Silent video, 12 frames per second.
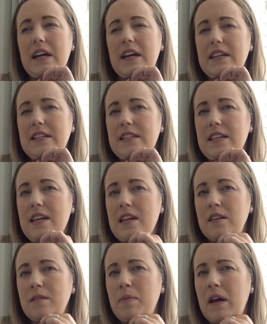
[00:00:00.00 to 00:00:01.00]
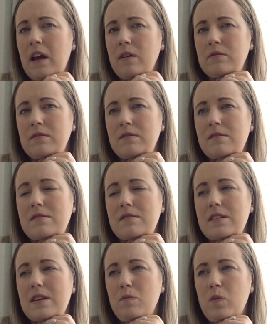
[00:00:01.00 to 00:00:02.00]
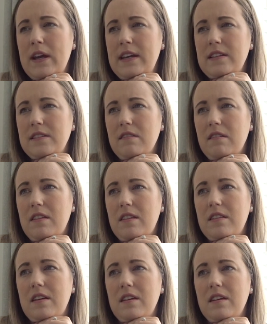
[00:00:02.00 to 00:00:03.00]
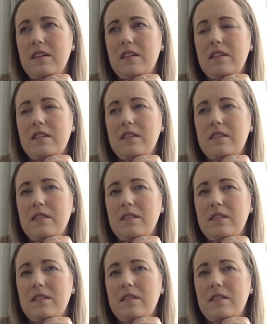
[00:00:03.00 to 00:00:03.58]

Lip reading: £18 in weight, I think,